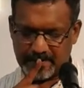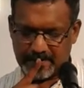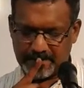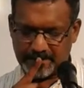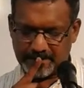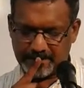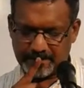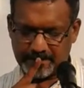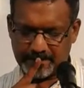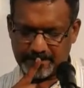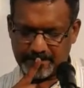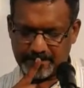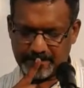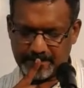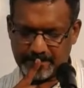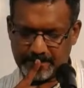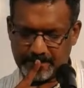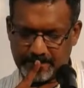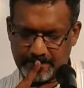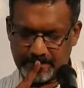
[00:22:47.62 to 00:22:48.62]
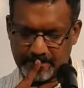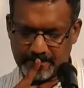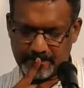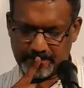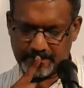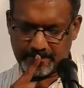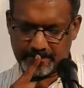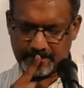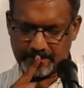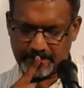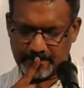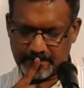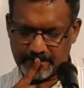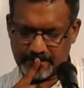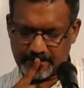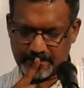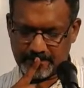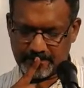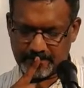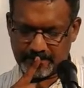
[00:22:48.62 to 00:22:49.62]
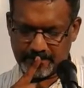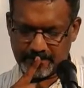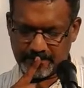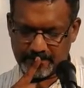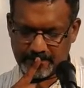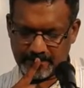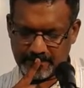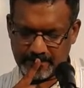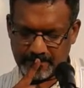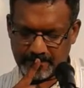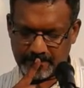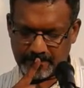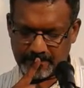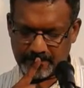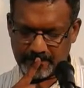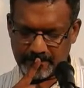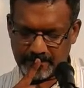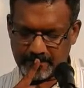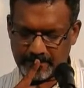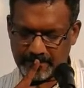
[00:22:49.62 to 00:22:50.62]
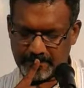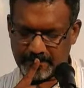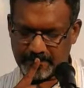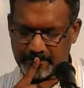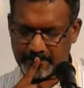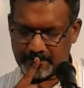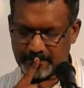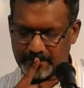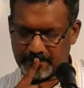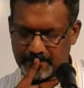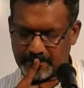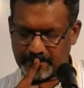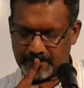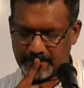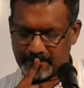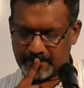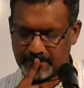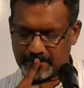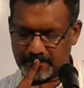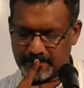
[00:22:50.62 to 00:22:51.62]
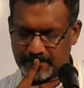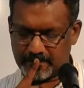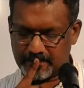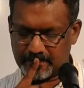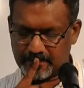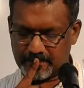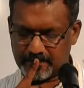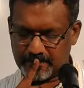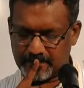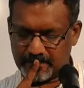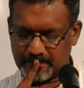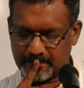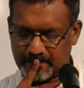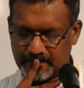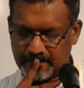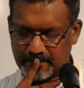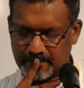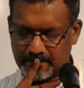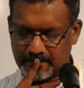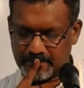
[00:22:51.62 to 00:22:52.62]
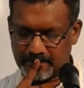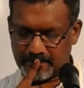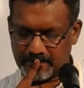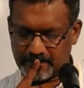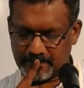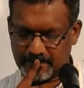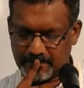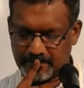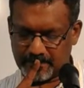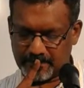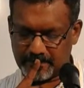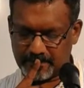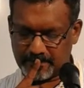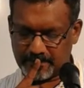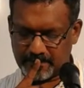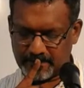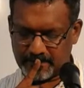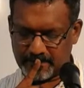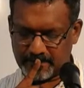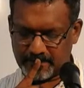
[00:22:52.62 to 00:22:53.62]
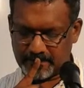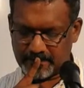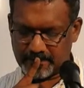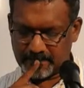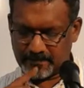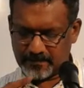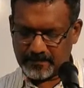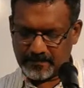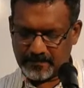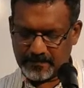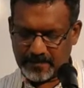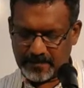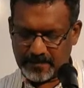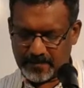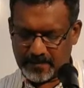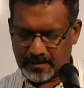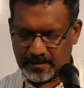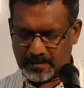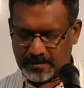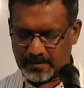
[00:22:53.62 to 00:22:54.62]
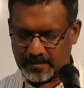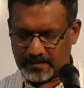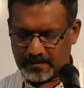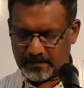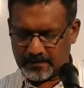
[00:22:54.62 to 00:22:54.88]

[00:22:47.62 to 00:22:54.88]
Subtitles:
No one is speaking in this clip.